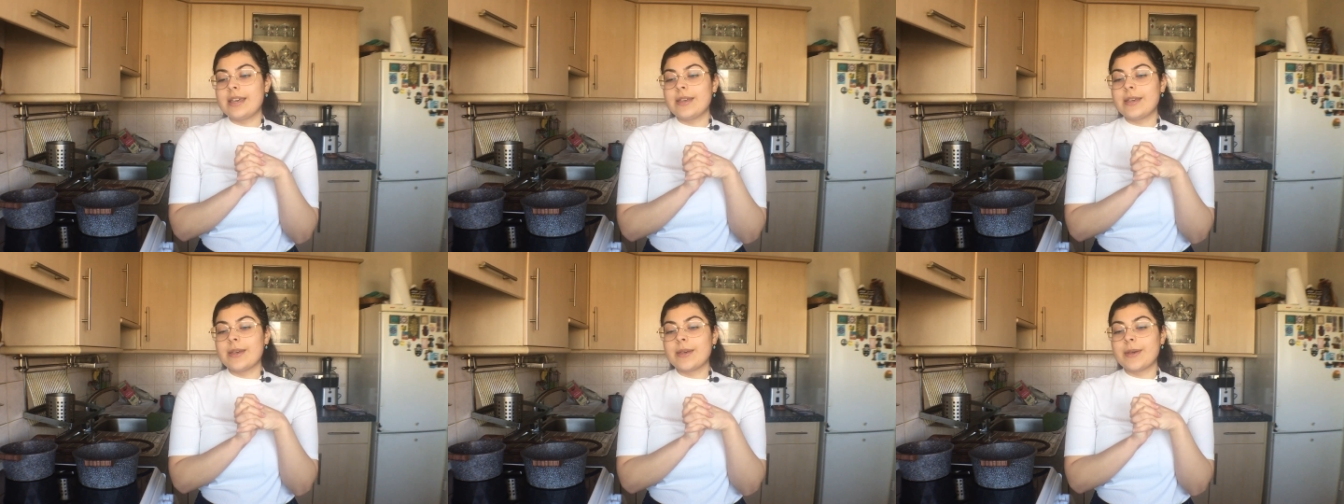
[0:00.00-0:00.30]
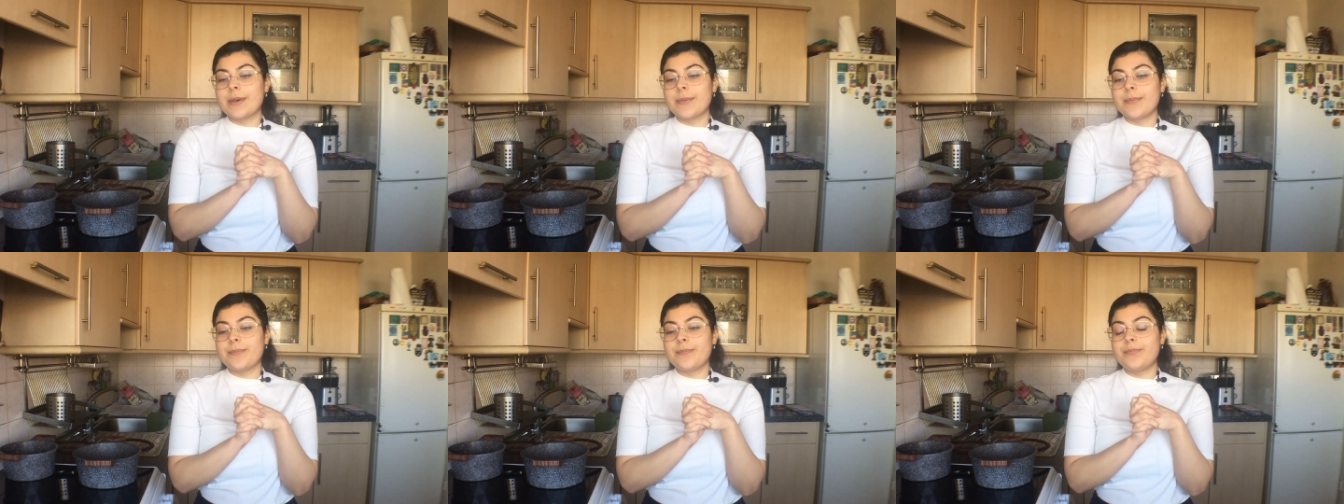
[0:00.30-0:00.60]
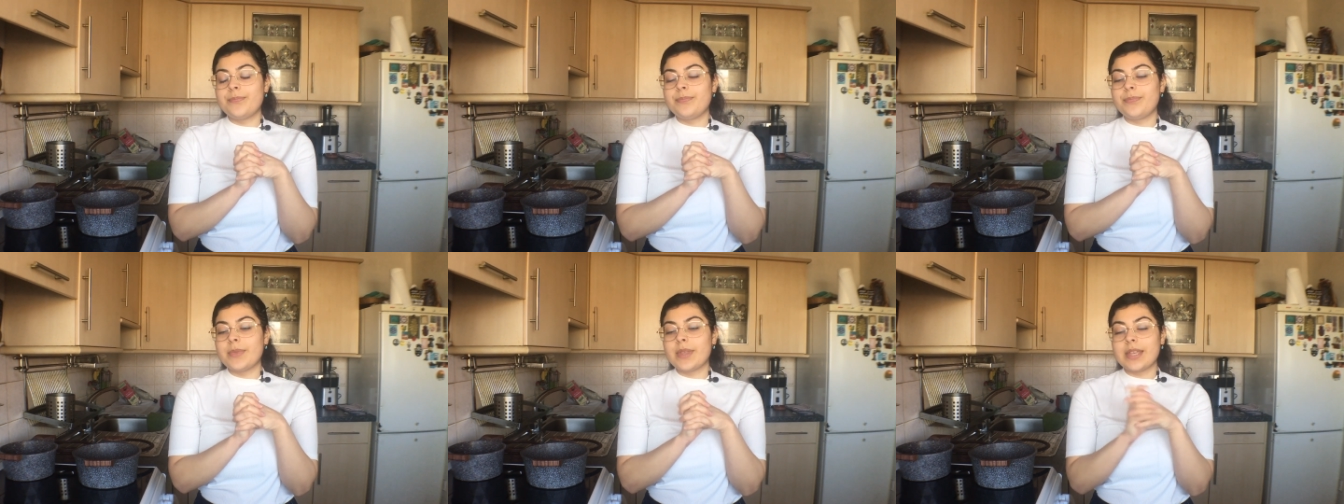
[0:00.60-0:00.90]

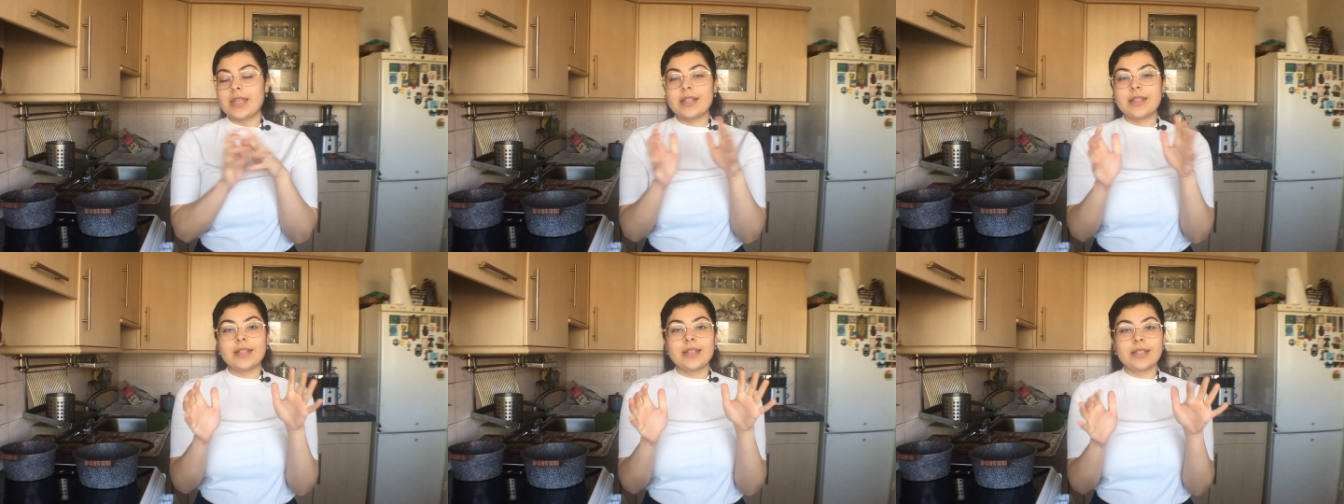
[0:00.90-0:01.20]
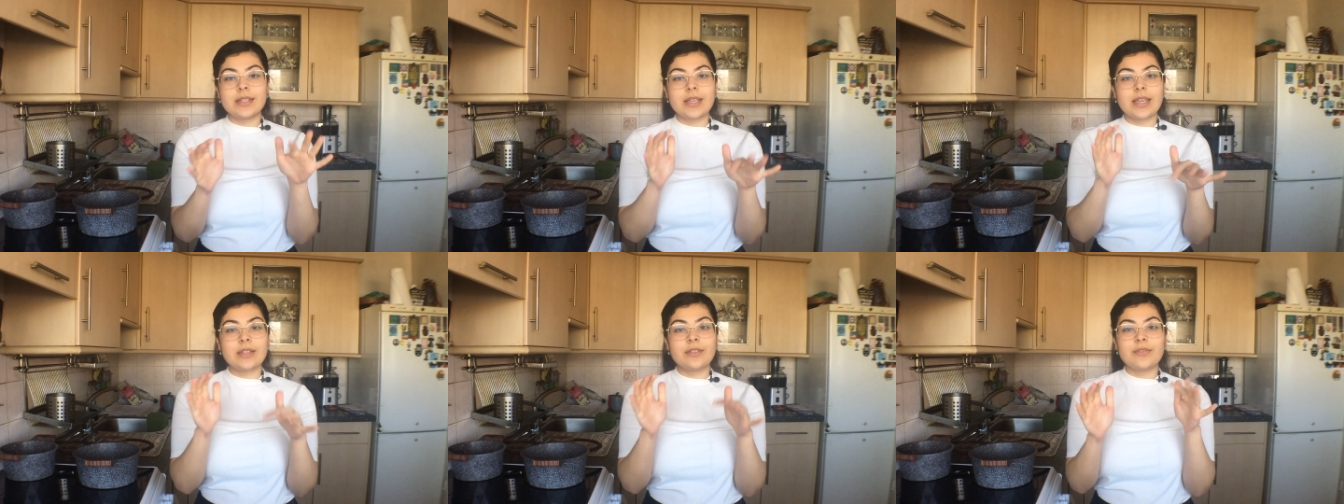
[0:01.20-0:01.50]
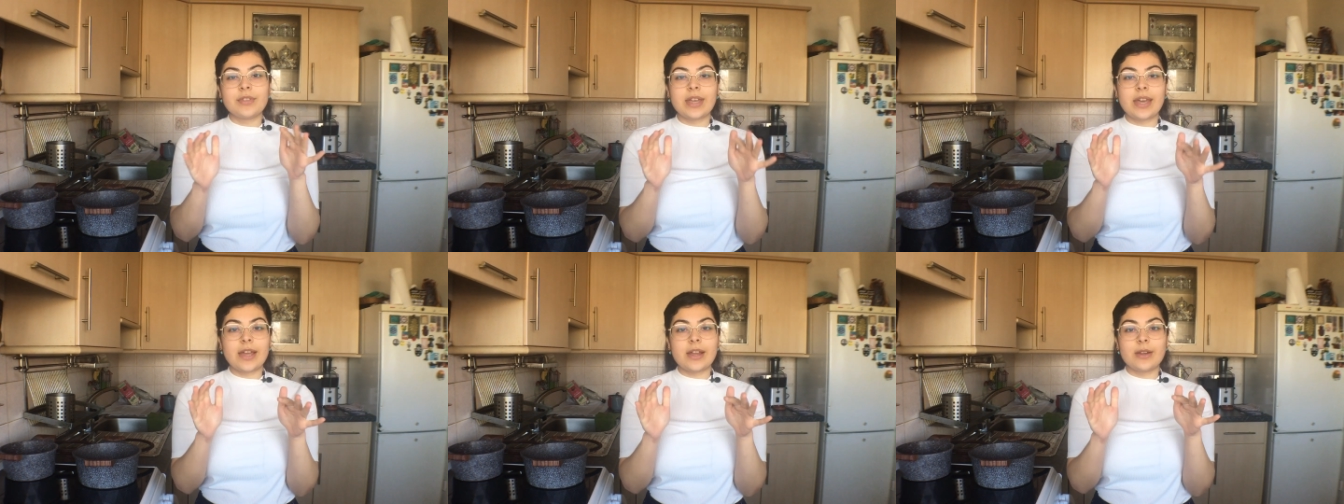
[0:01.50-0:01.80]
um, in
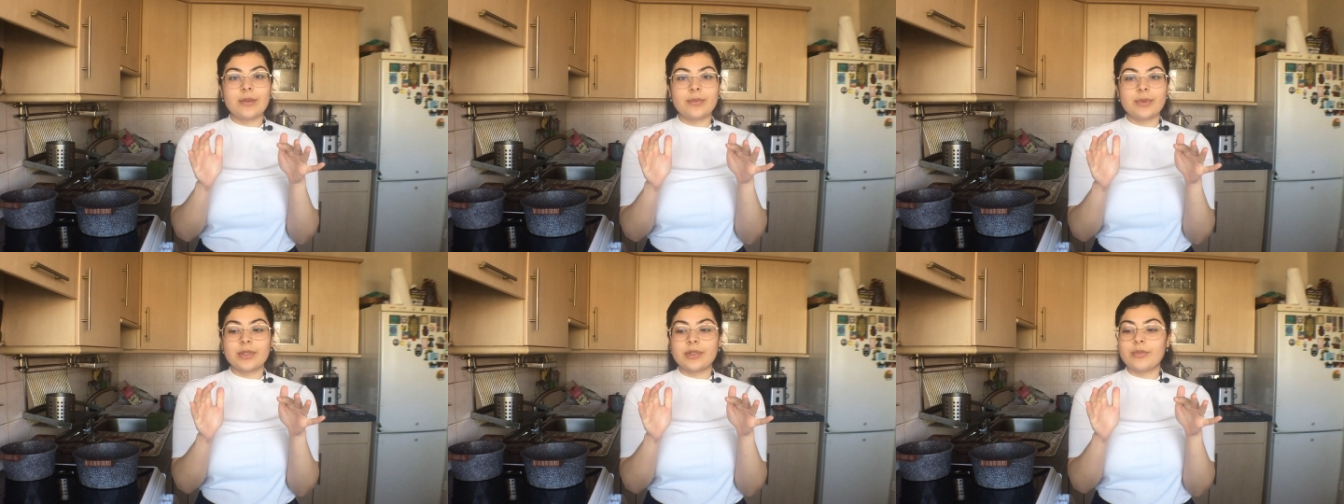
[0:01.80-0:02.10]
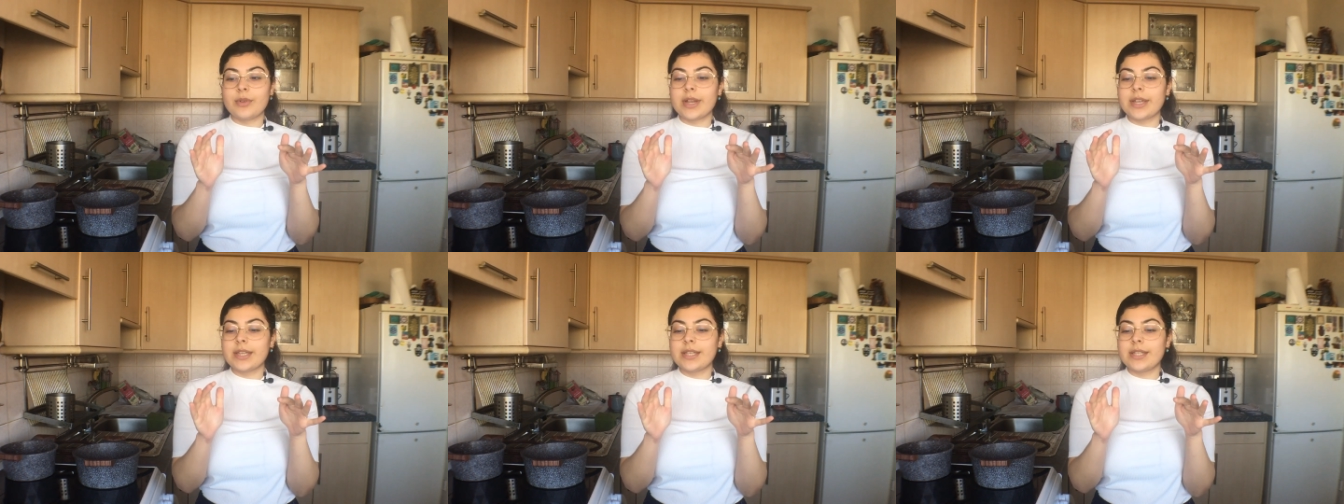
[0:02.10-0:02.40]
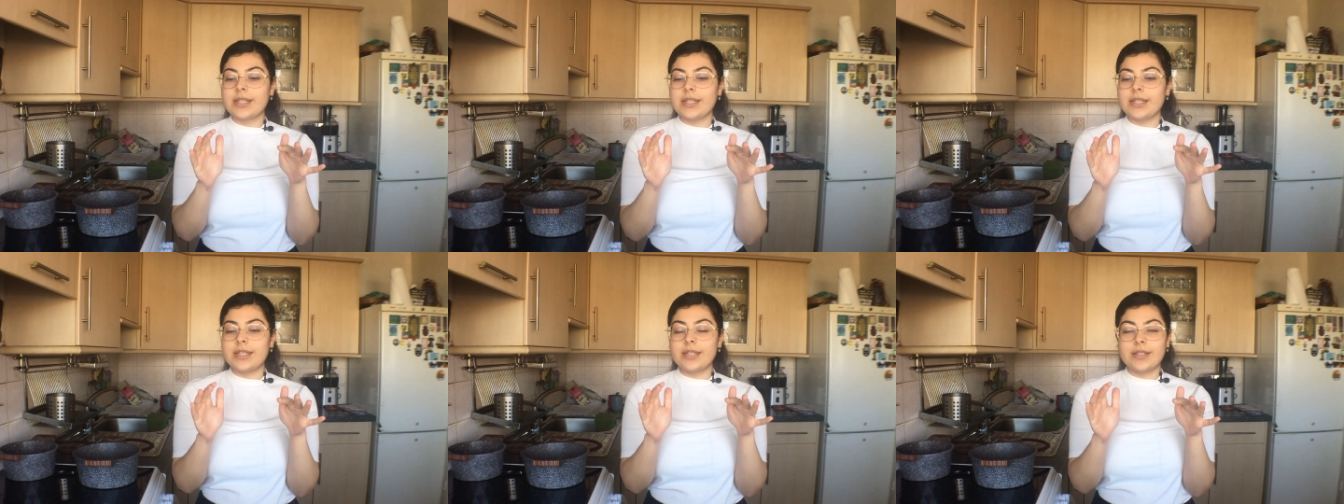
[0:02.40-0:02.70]
kind of like Arab and
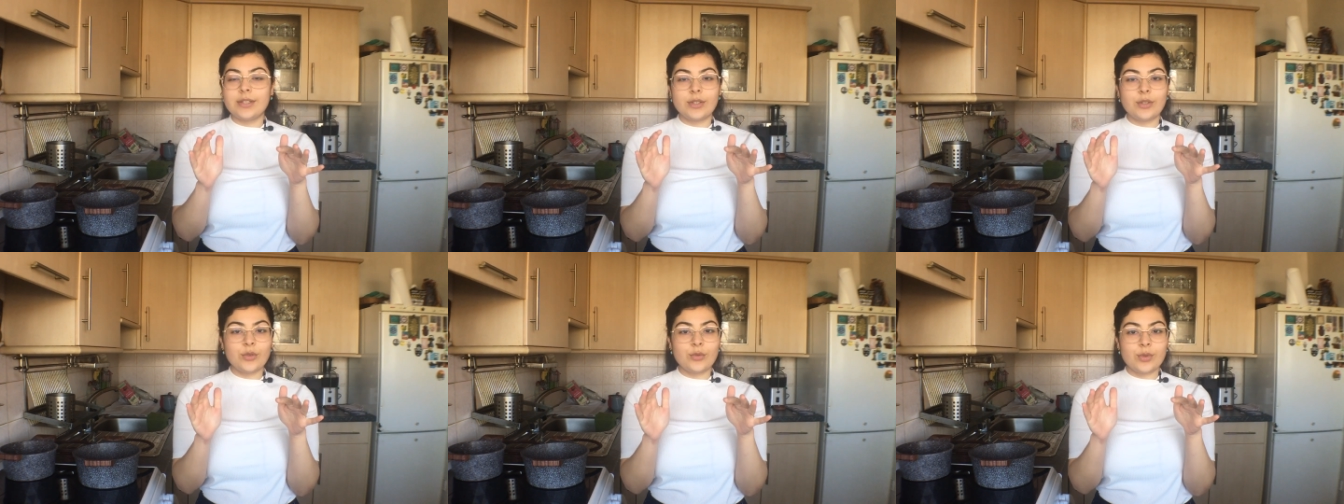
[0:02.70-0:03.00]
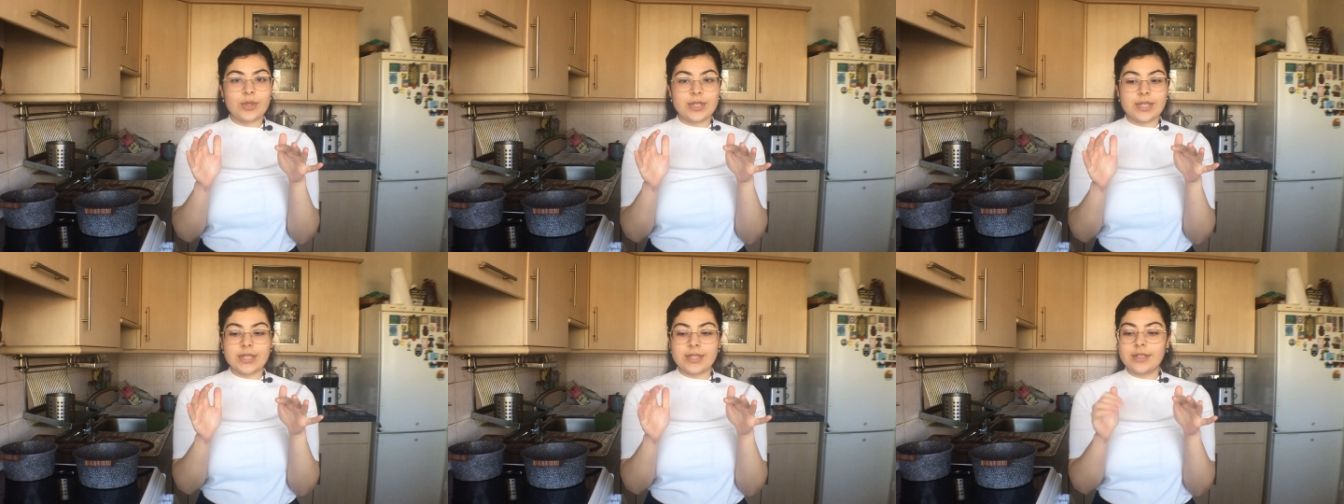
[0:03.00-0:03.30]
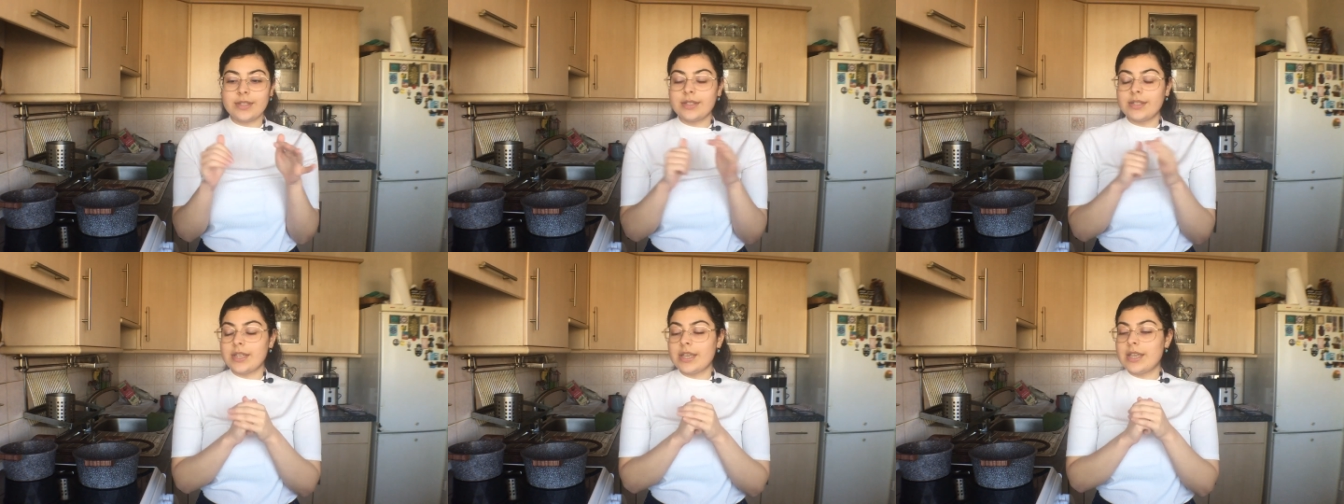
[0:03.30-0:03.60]
Iraqi
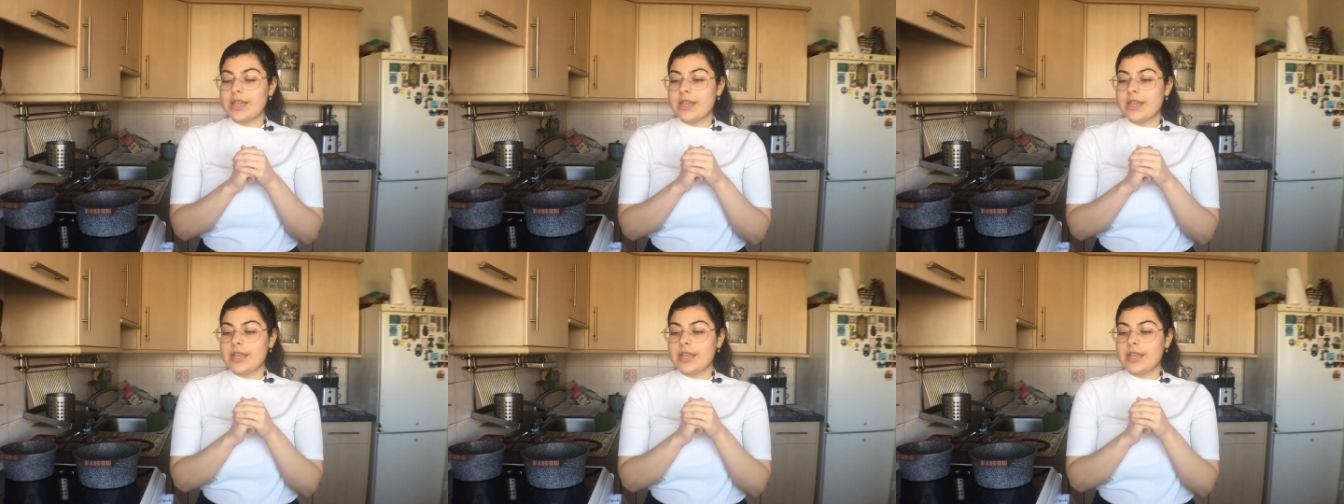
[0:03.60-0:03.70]
cuisine.